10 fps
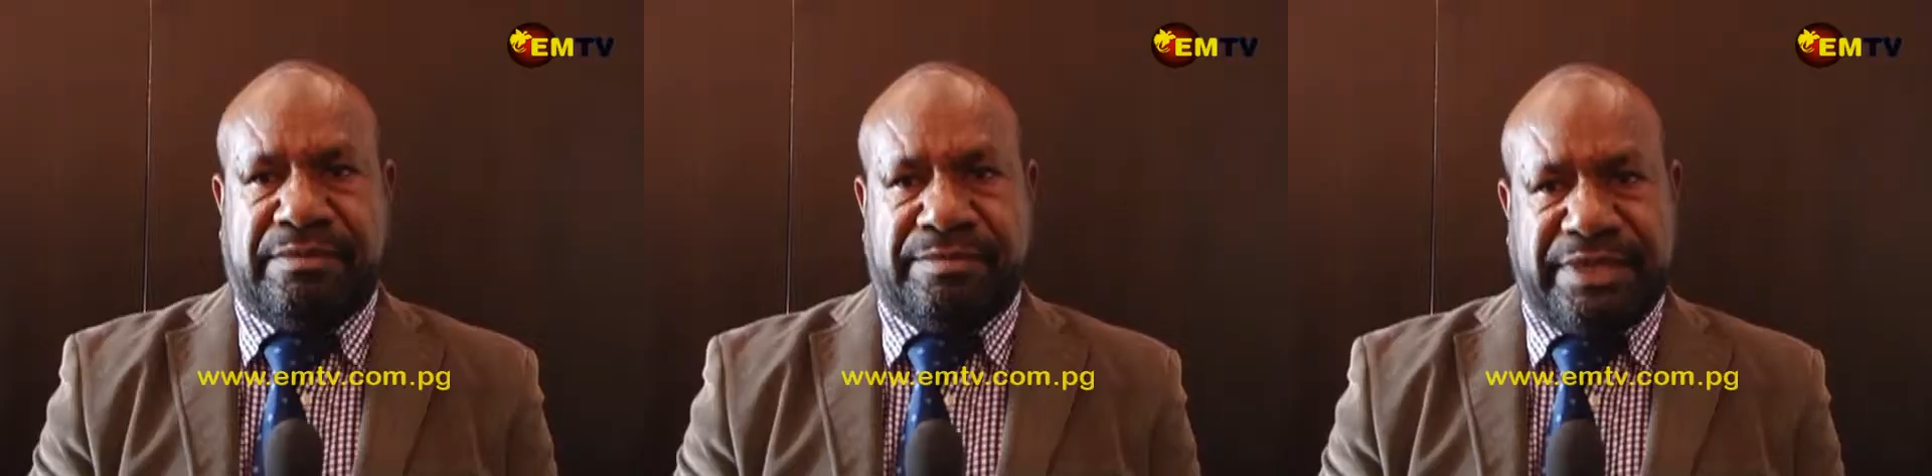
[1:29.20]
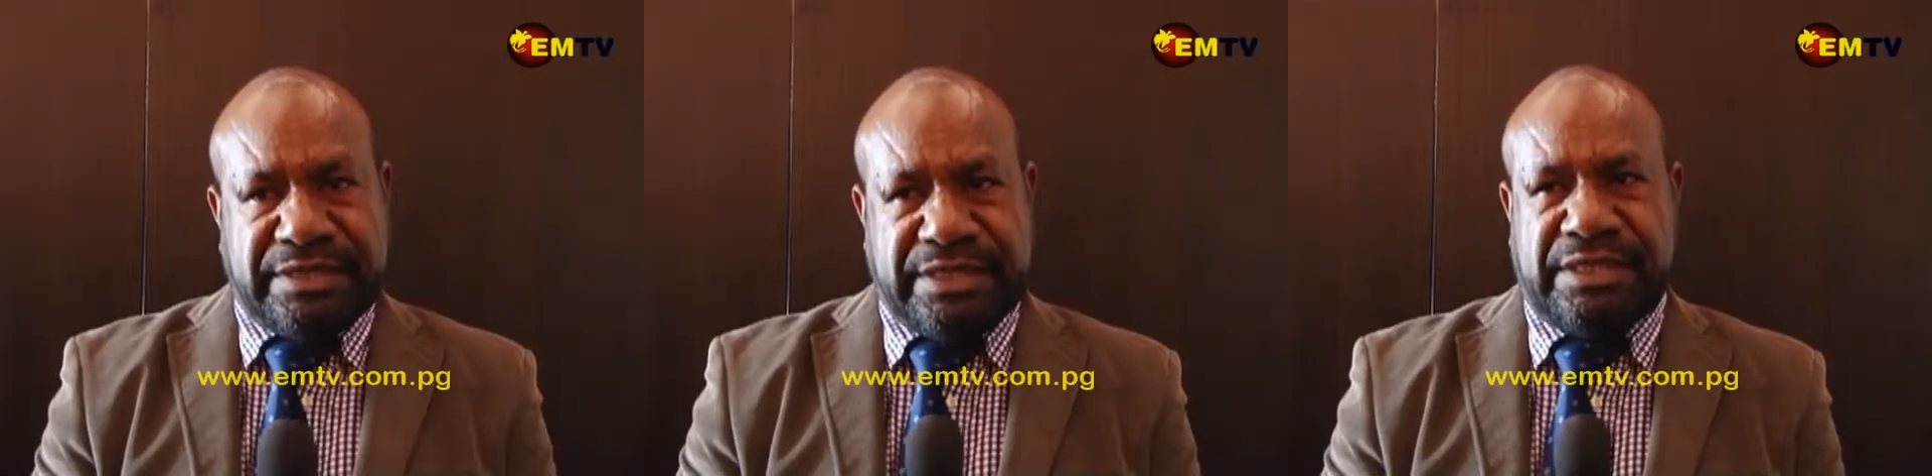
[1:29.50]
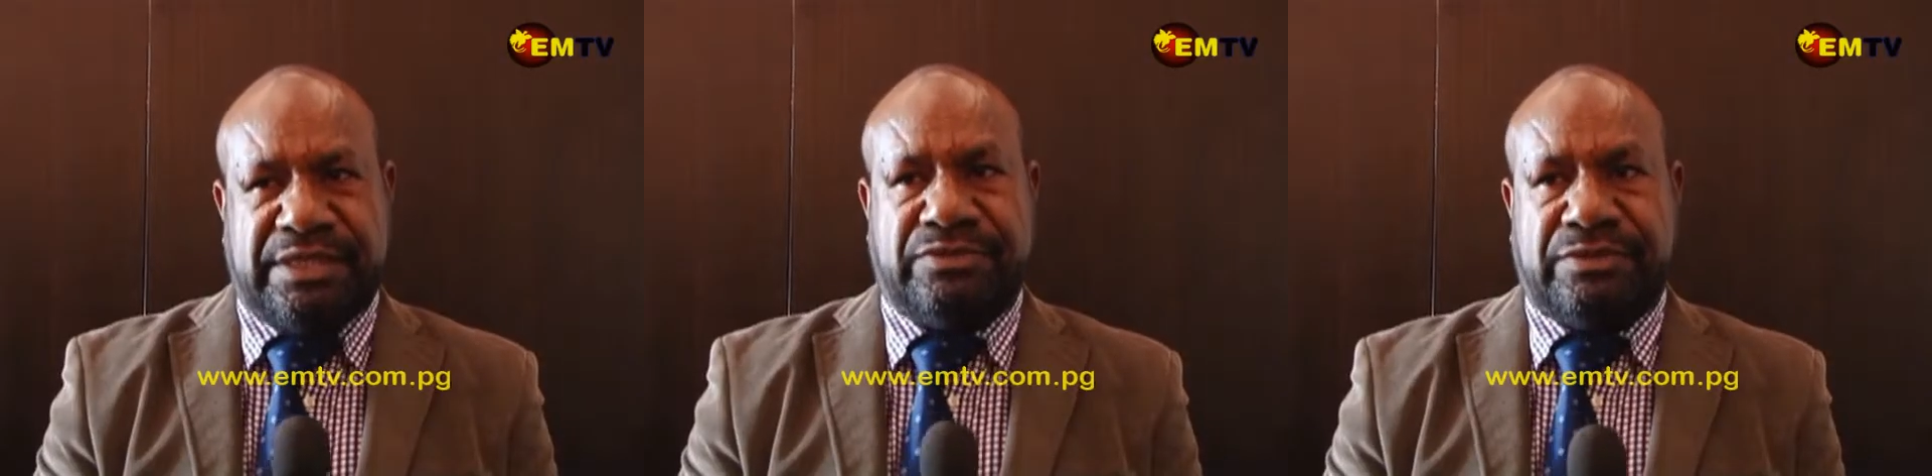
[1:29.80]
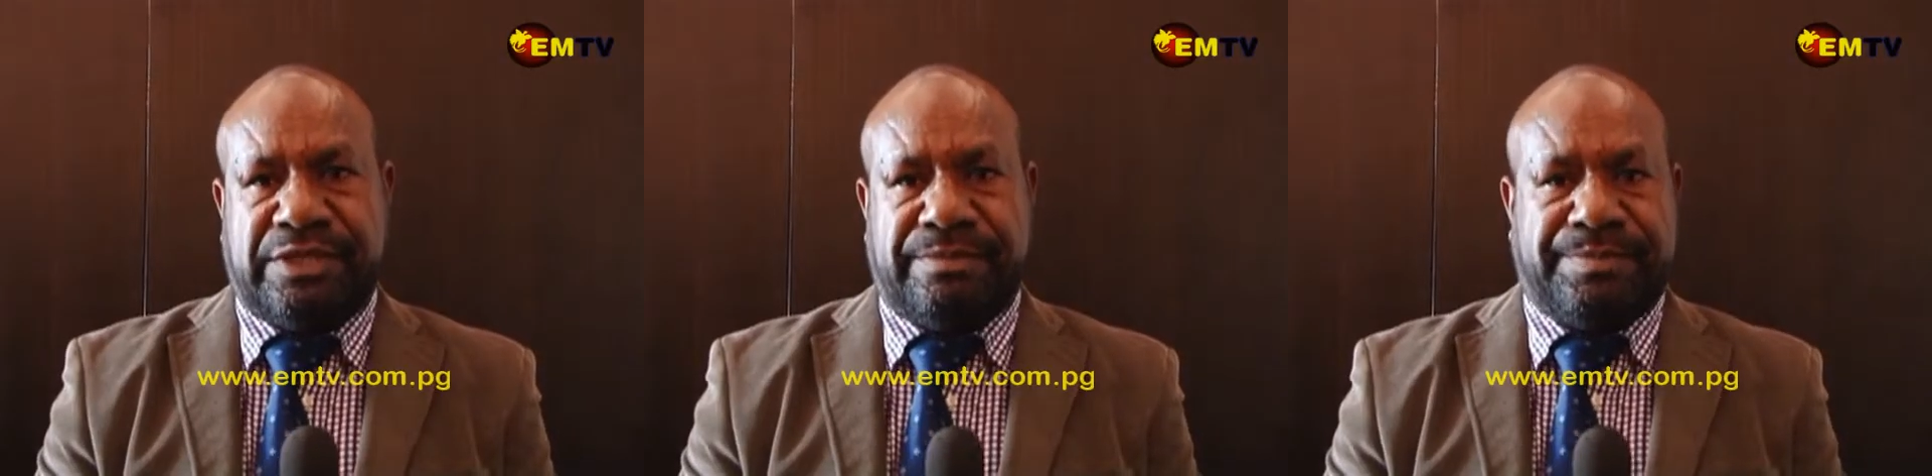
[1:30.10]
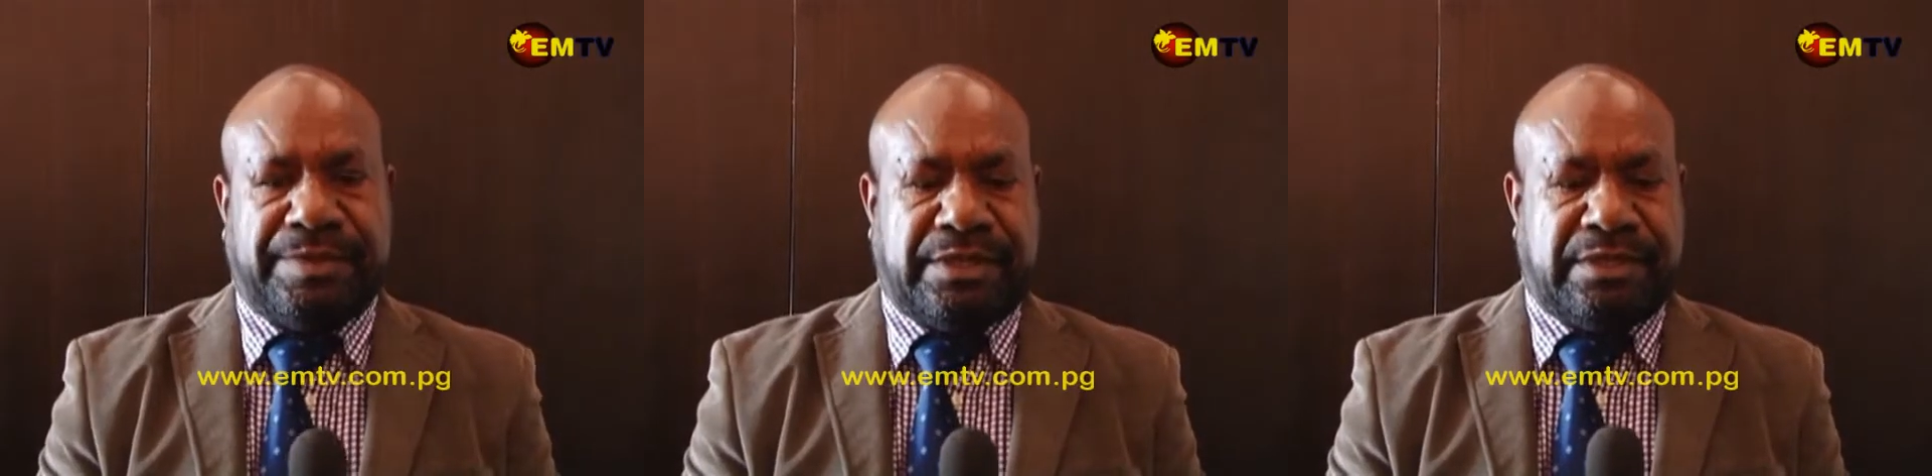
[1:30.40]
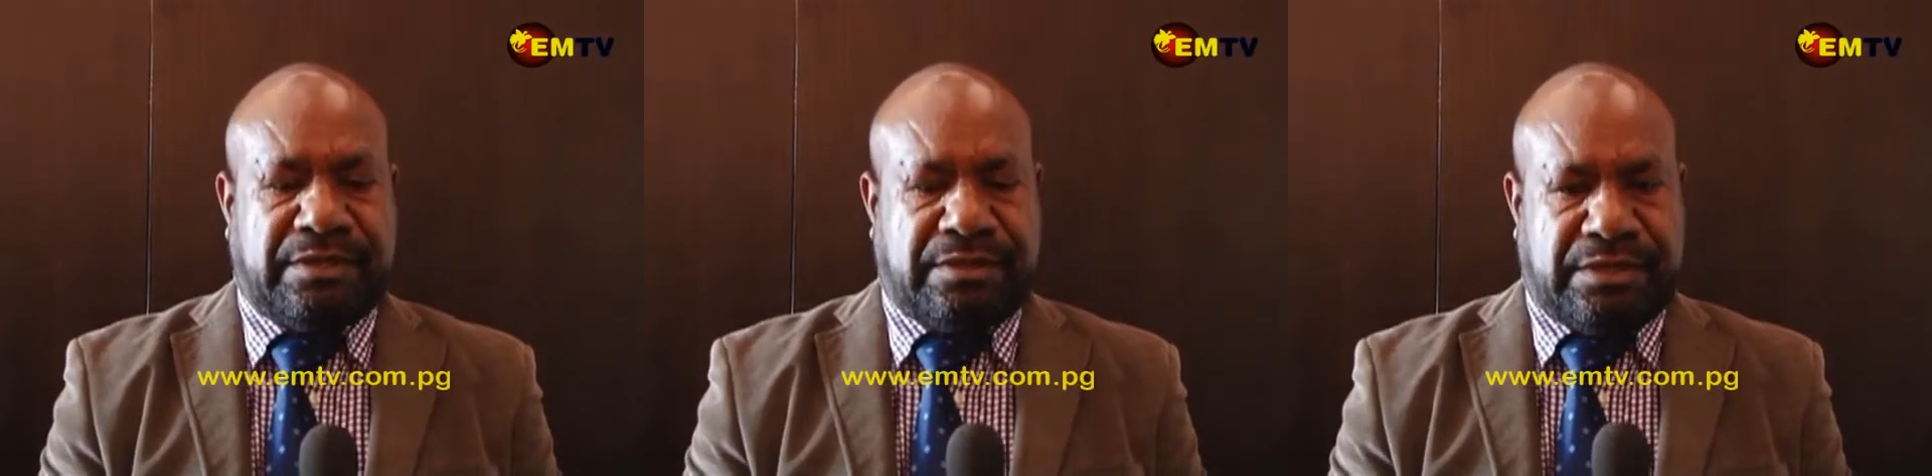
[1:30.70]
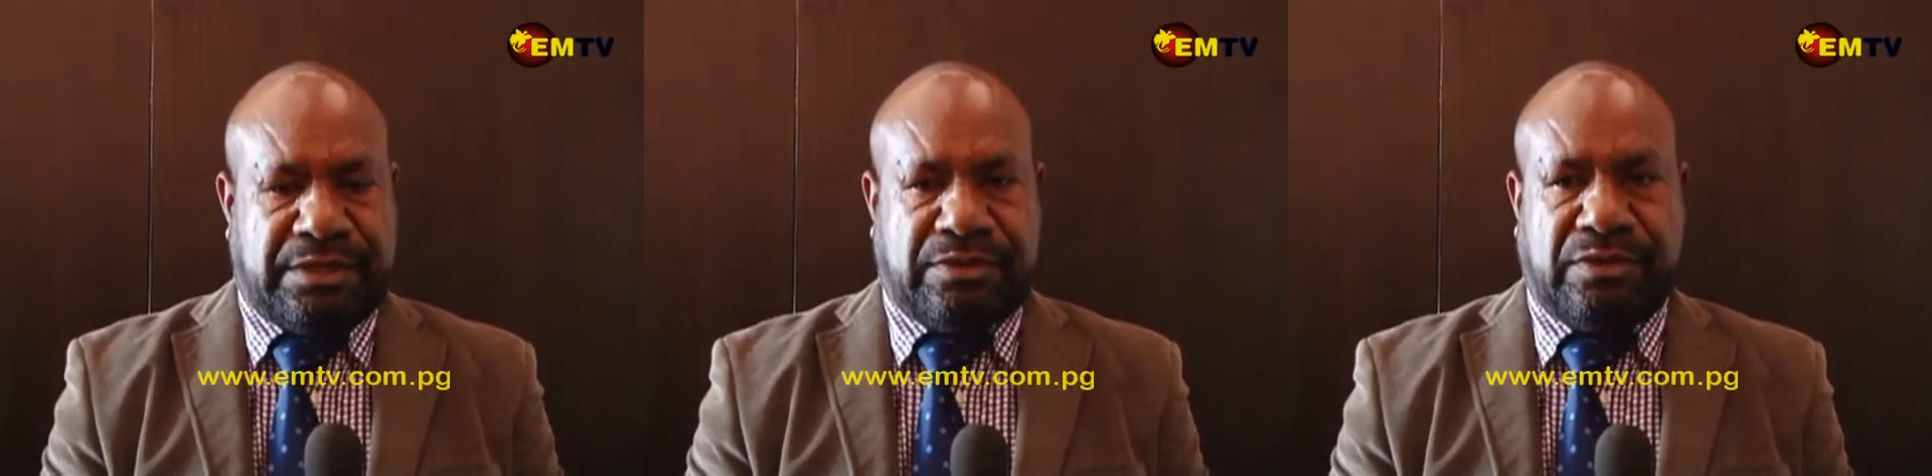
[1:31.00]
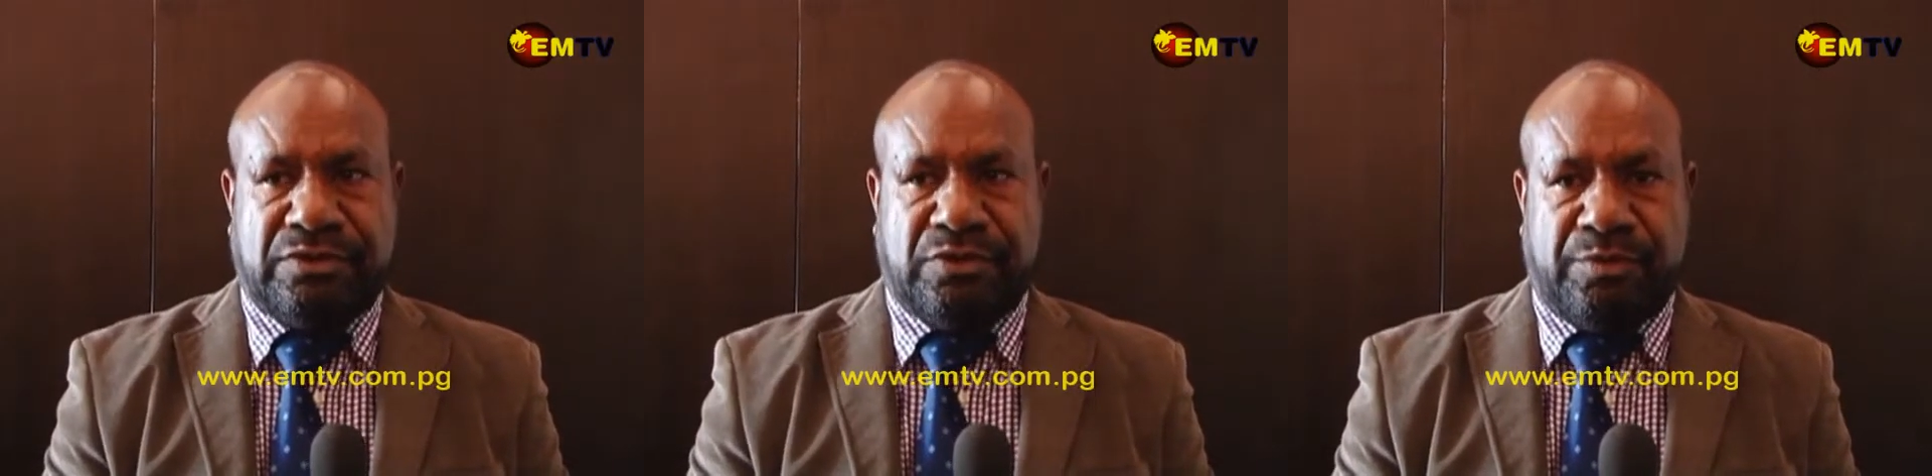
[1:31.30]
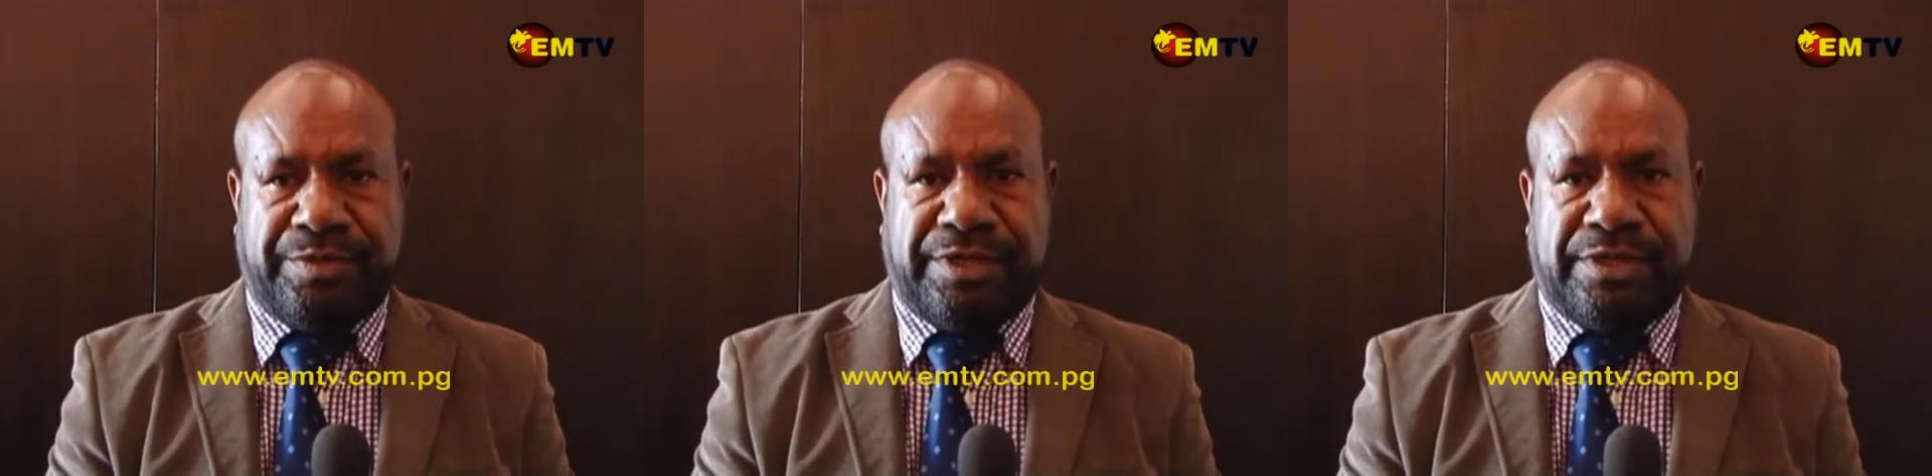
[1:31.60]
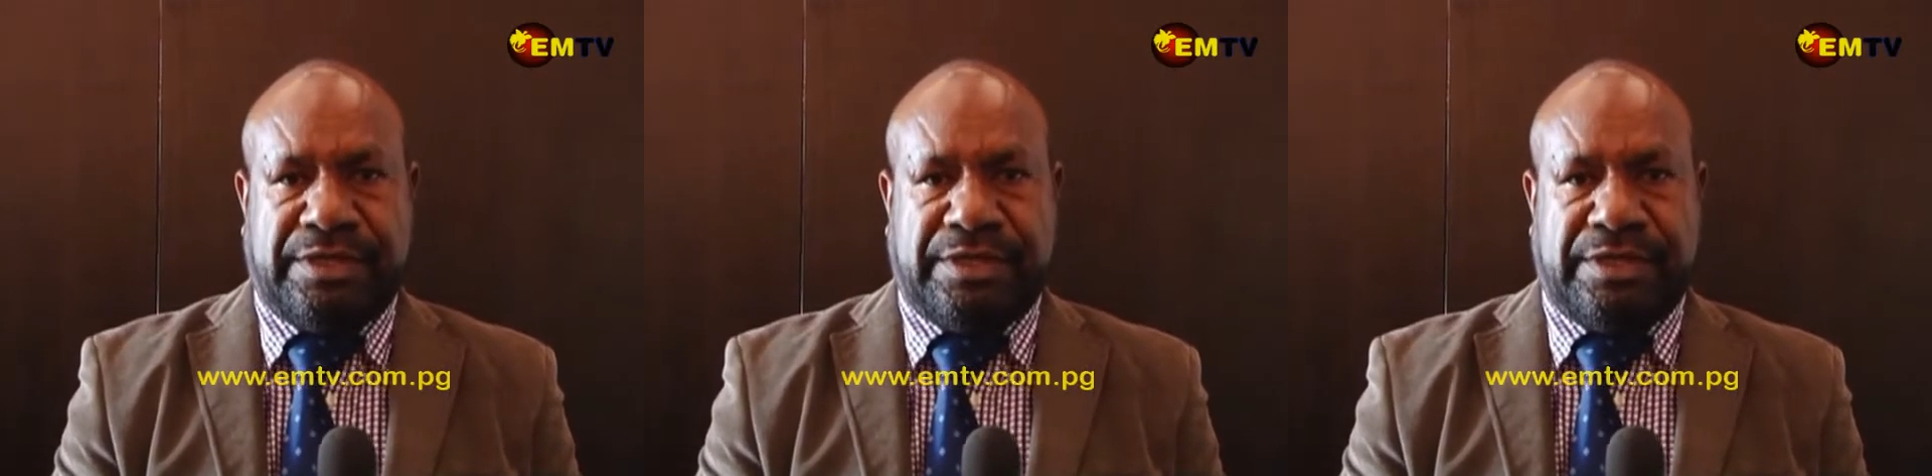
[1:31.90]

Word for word: Basically, to keep the roads open.